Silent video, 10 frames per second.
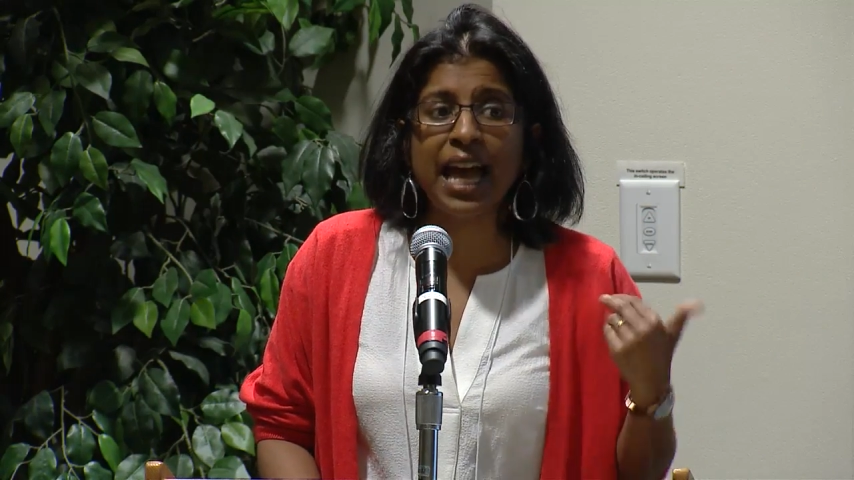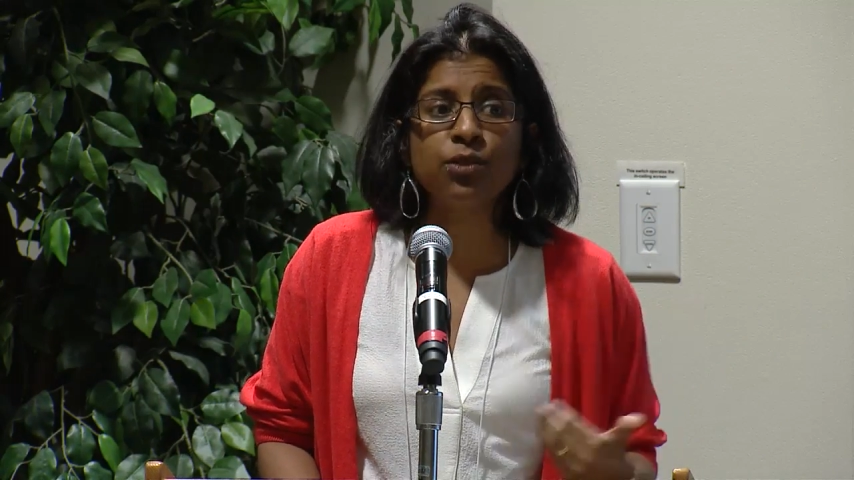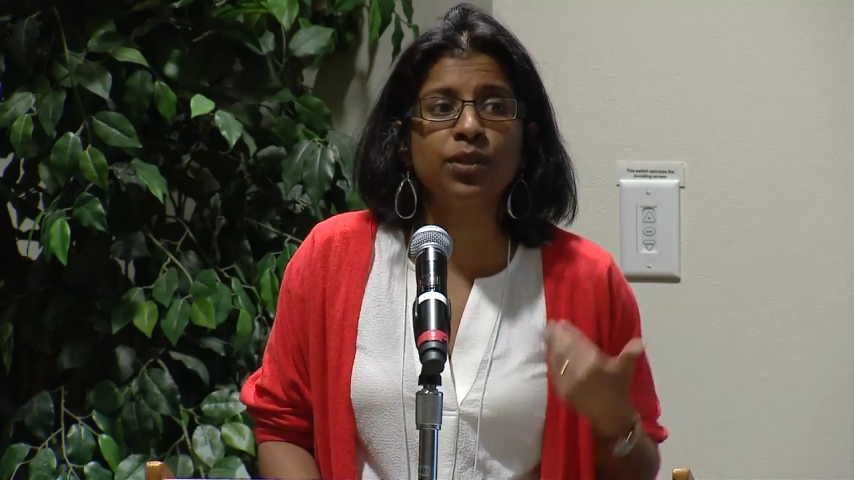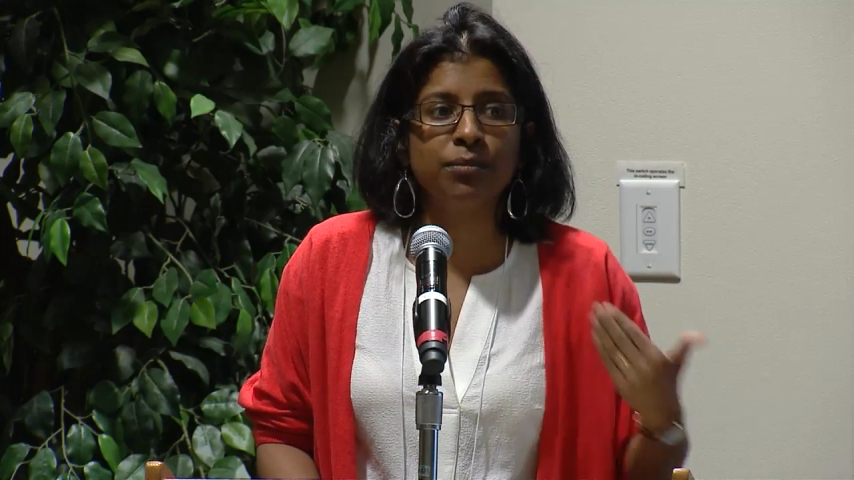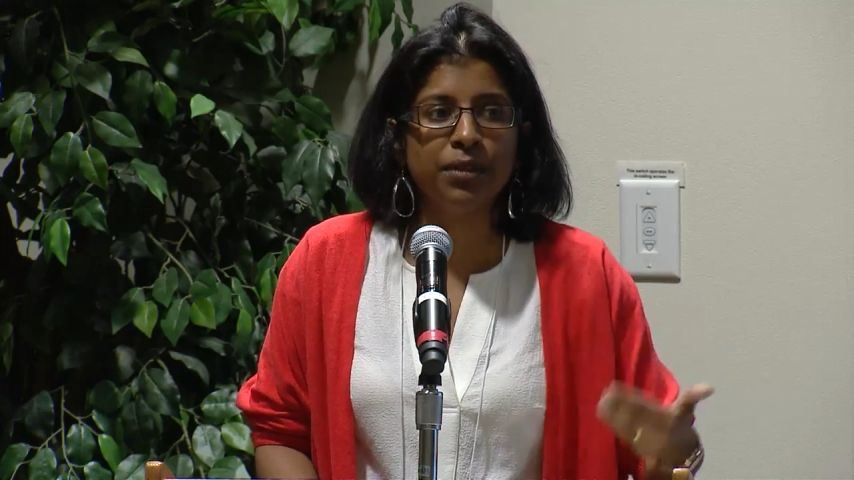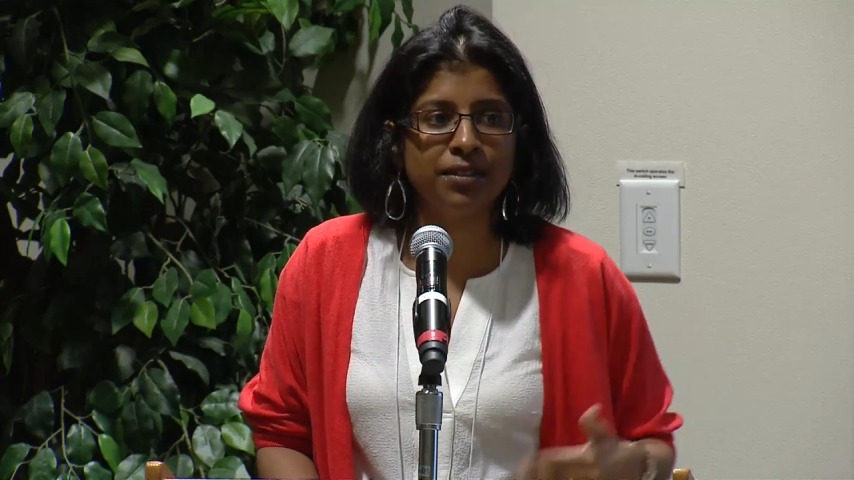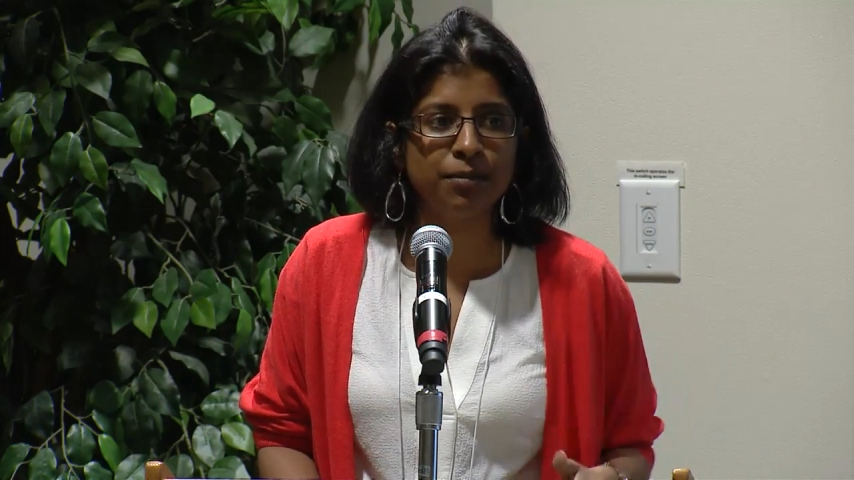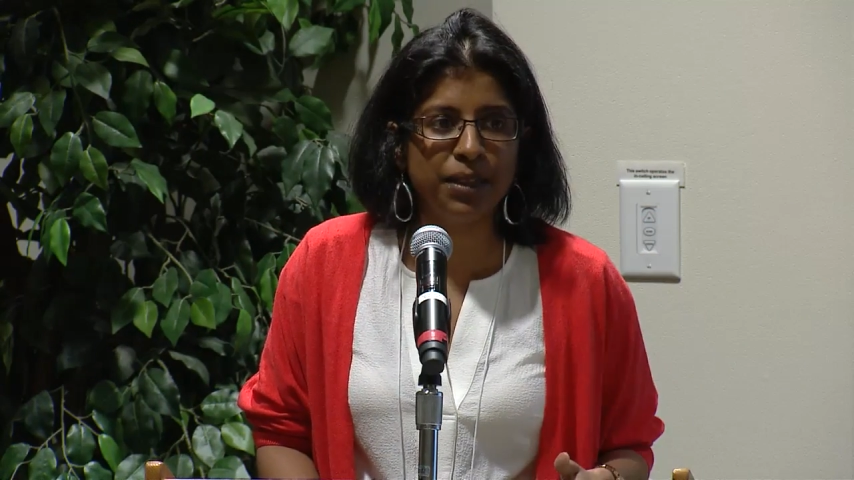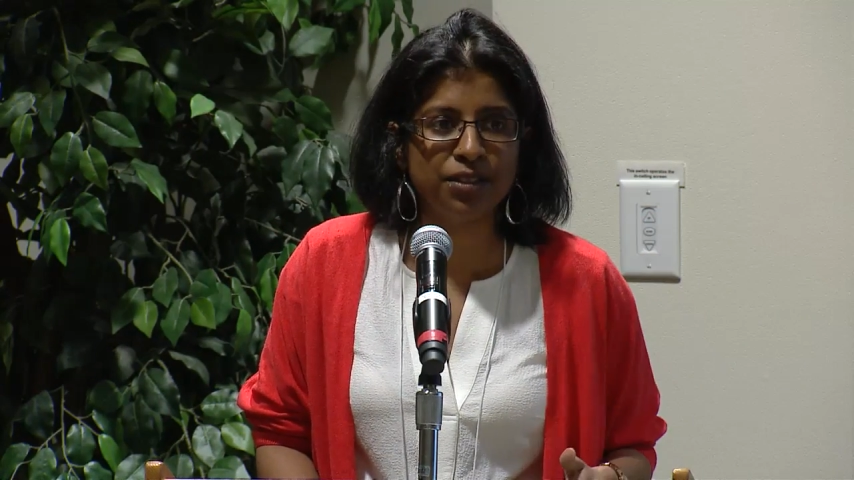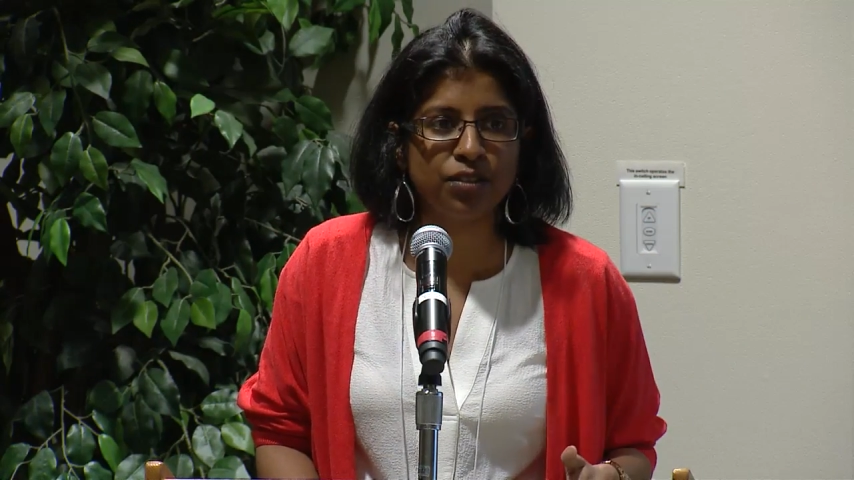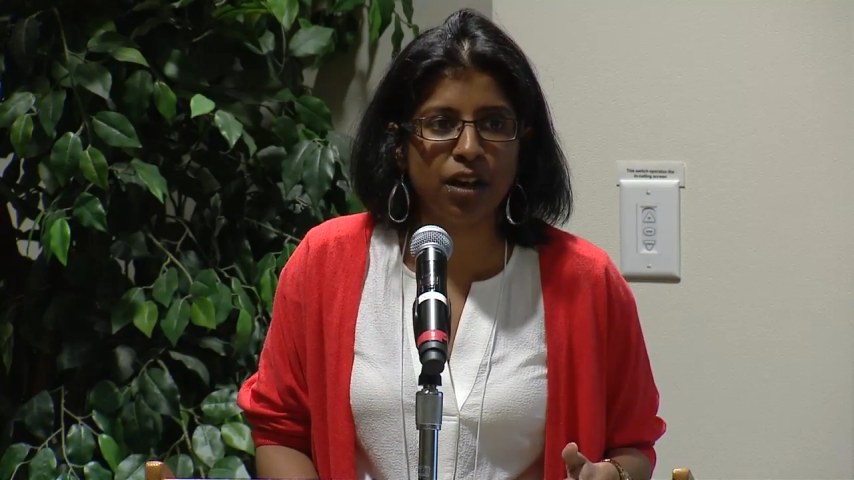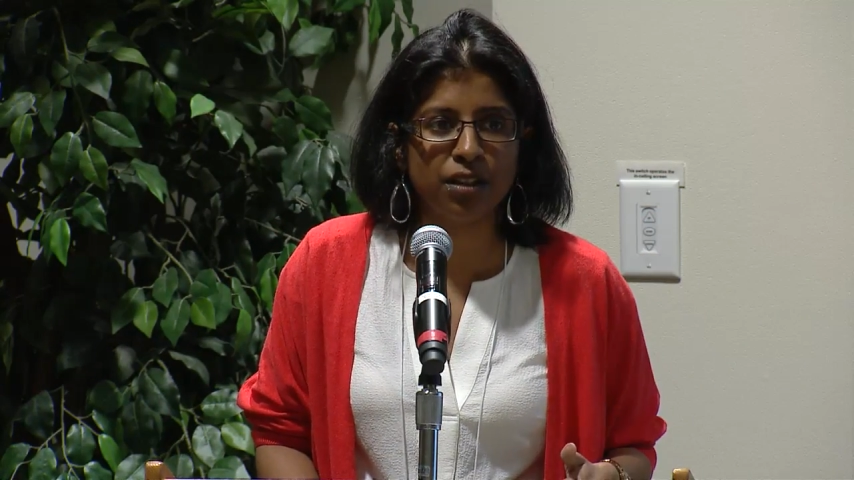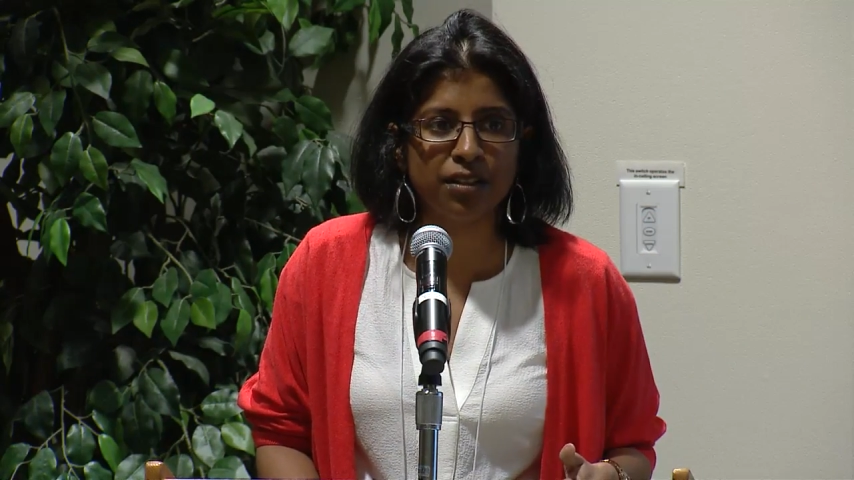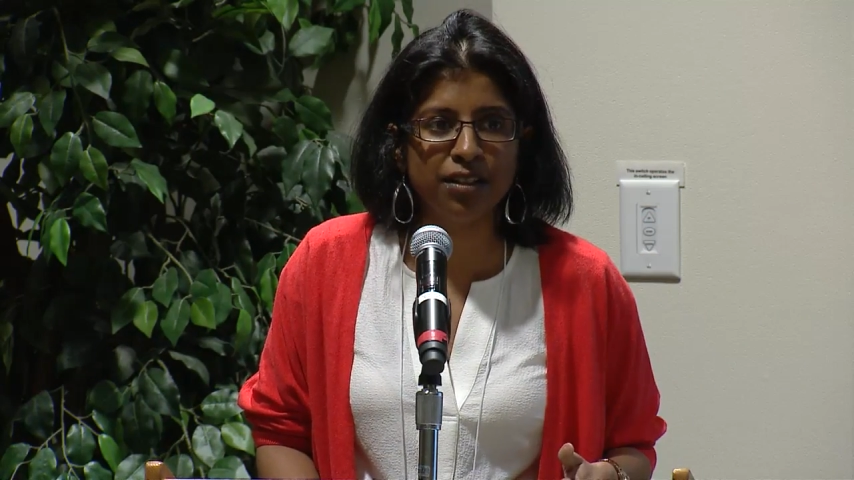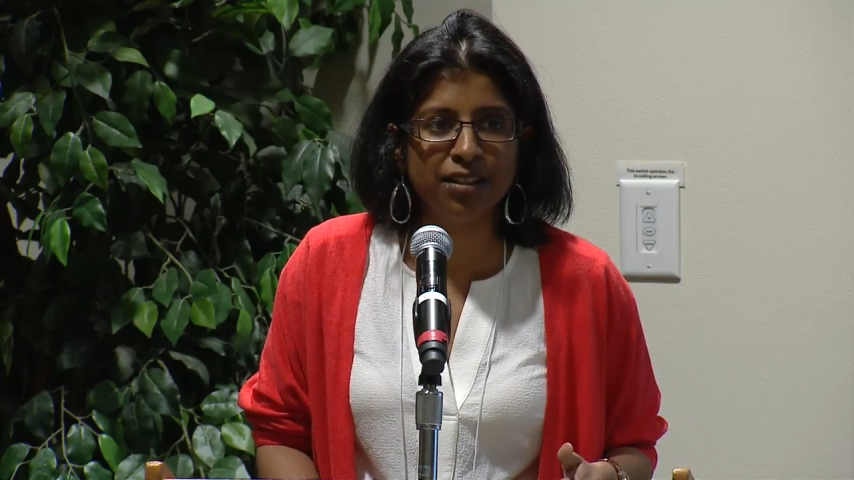That's what it means to be a
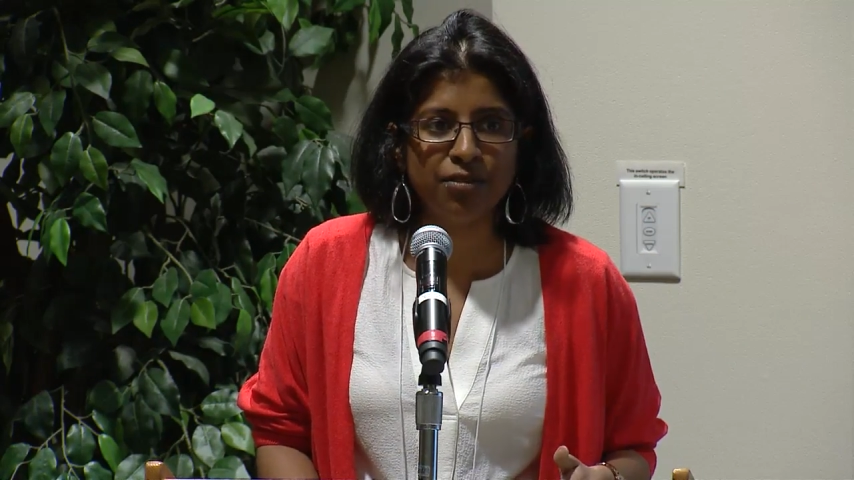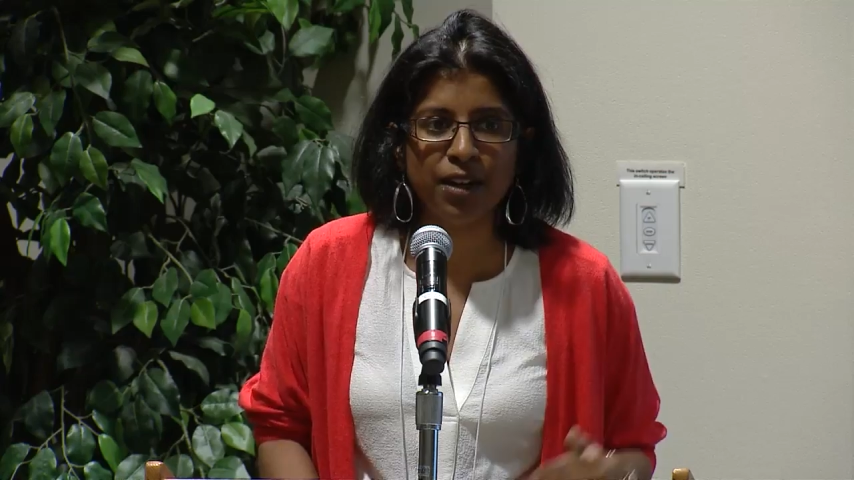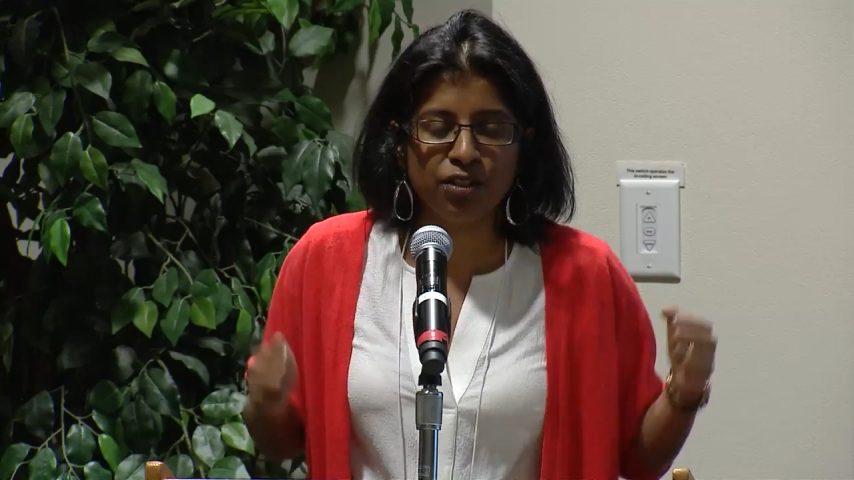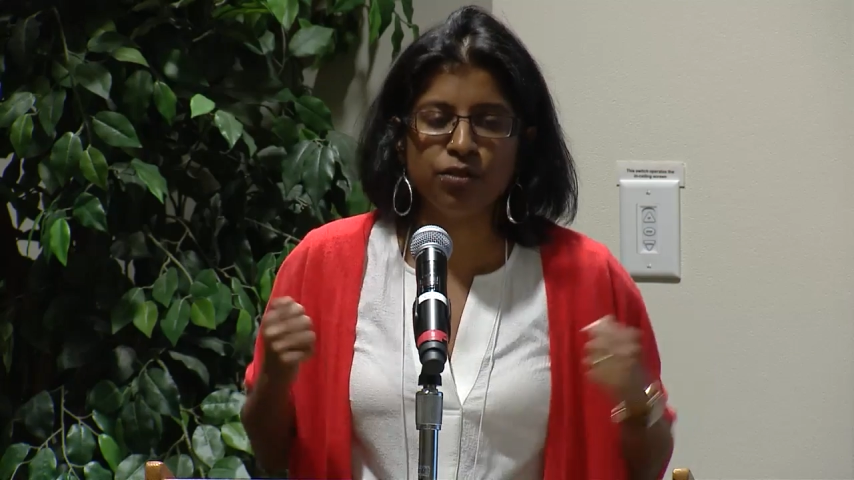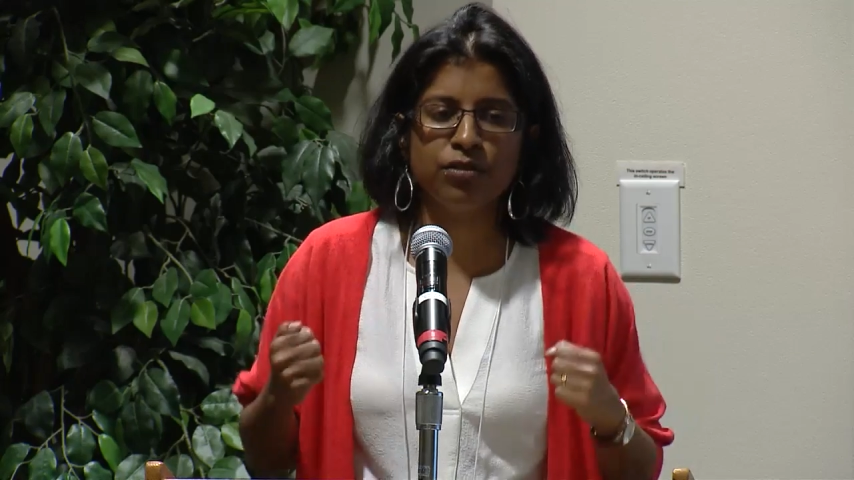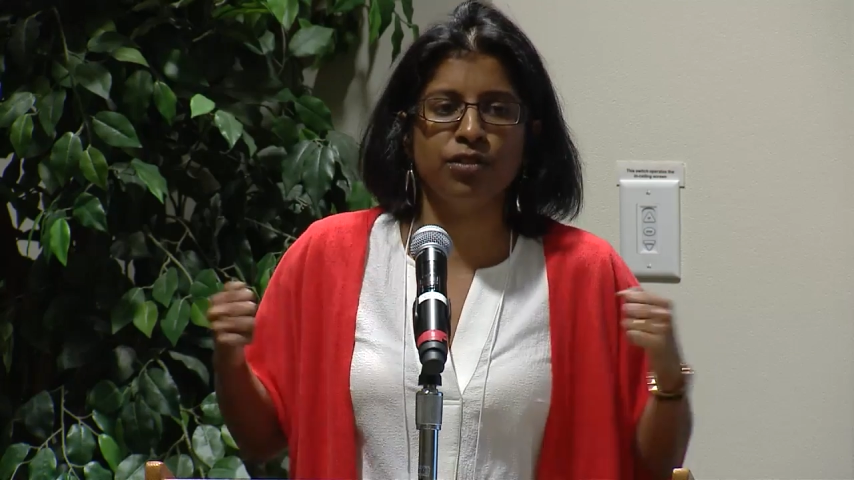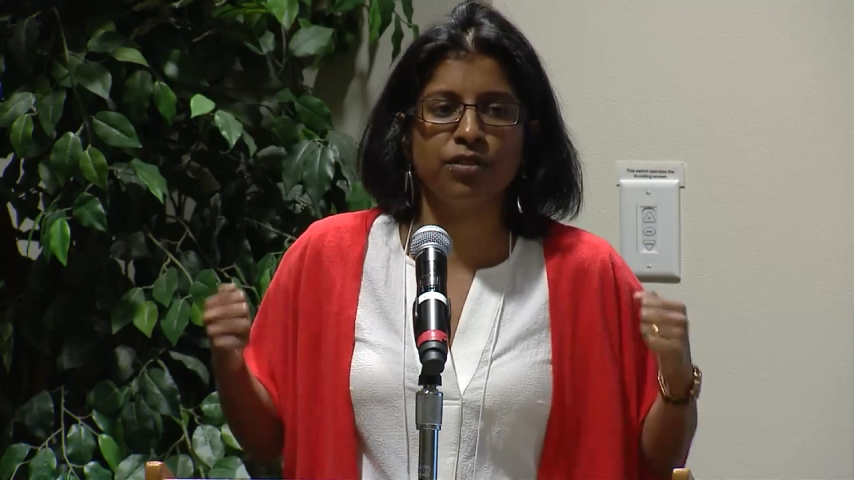scholar, right?